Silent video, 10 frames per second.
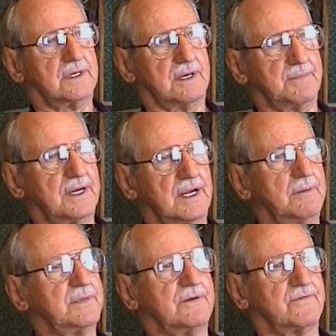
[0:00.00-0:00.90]
had been
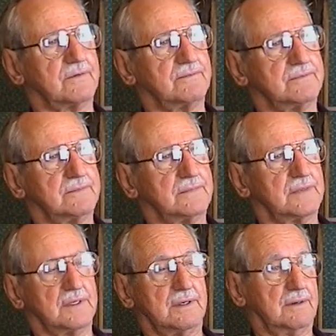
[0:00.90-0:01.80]
empty for
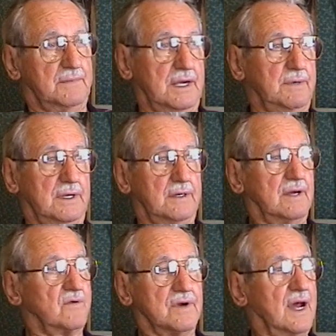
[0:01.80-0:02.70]
maybe it
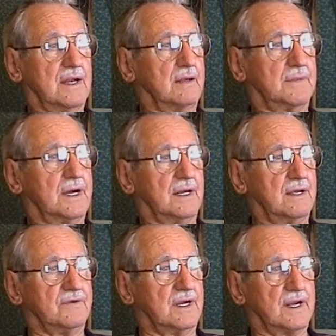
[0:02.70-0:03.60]
never had anybody
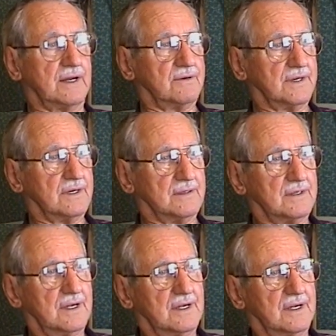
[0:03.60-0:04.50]
live in it. I don't know,
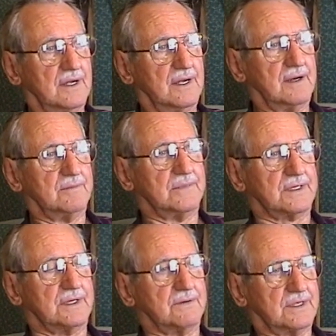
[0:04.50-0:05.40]

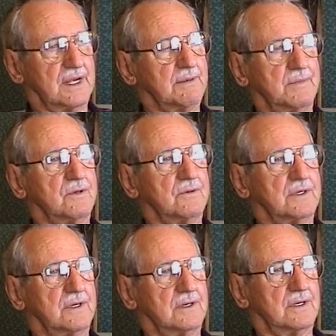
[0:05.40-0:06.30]
but there was had no,
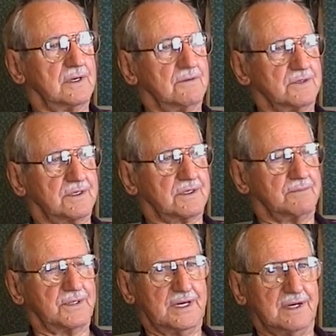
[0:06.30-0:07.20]
no it was
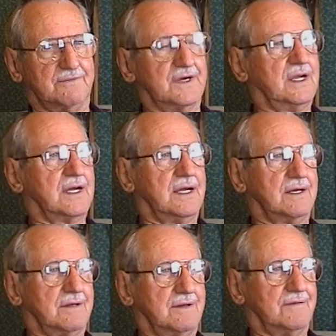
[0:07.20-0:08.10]
completely
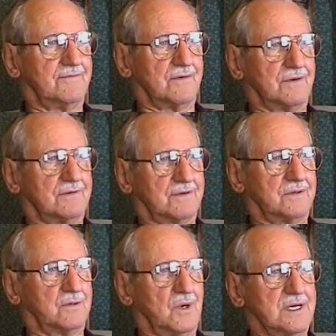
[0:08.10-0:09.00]
vacated for
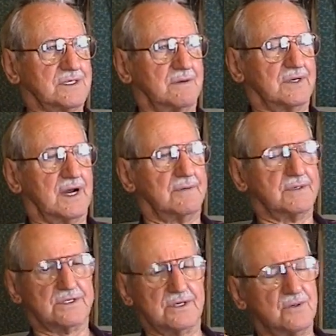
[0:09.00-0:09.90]
quite some time.
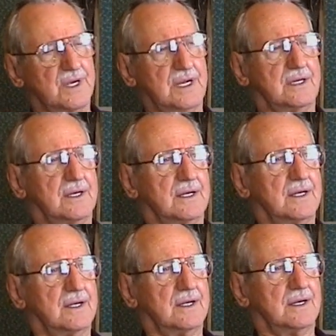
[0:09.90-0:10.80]
There's no heat,
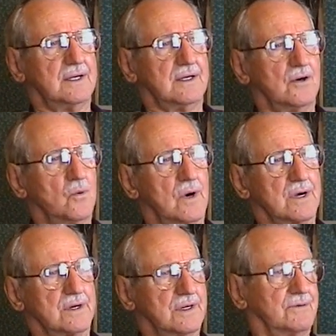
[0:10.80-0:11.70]
no
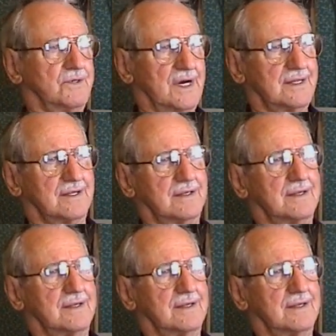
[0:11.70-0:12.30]
water, no nothing,